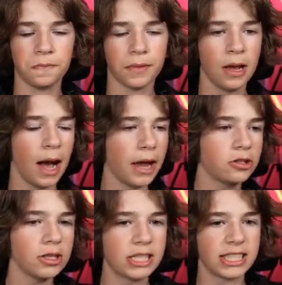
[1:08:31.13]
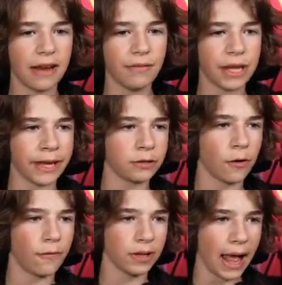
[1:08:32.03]
I usually save the intro
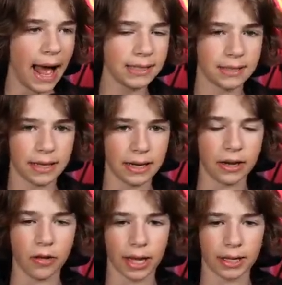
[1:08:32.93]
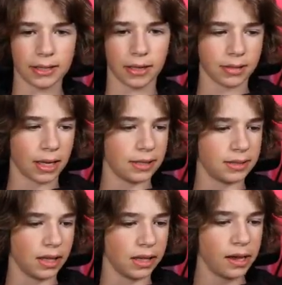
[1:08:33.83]
for last, and I know that sounds kind of
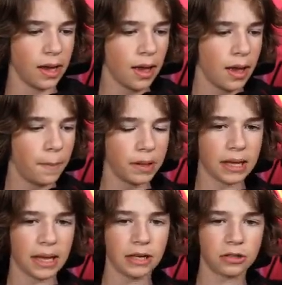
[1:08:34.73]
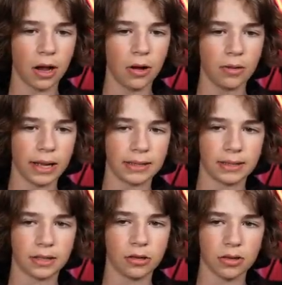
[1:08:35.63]
silly, but the intro it's
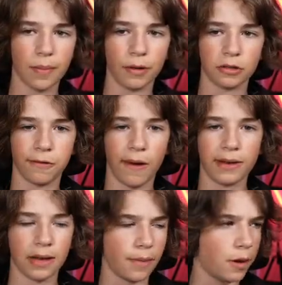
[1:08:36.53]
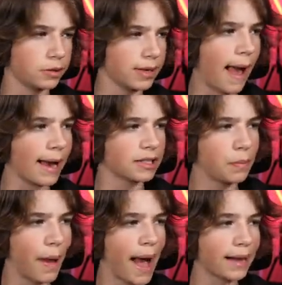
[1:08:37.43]
usually the most fun and the most action
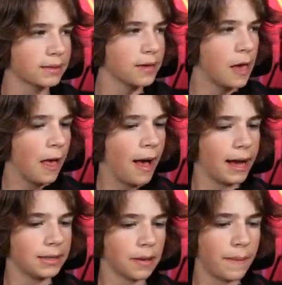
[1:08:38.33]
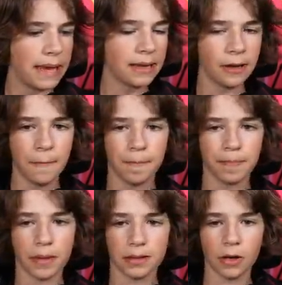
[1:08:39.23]
packed uh, to make.
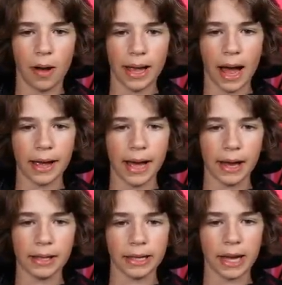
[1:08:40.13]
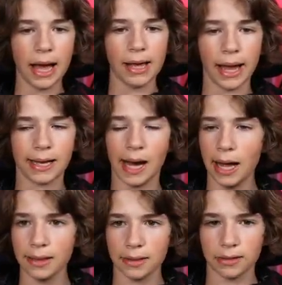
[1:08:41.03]
So I, I, I like I, I cut
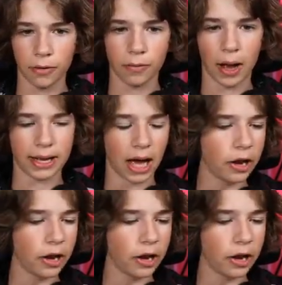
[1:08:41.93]
so I cut up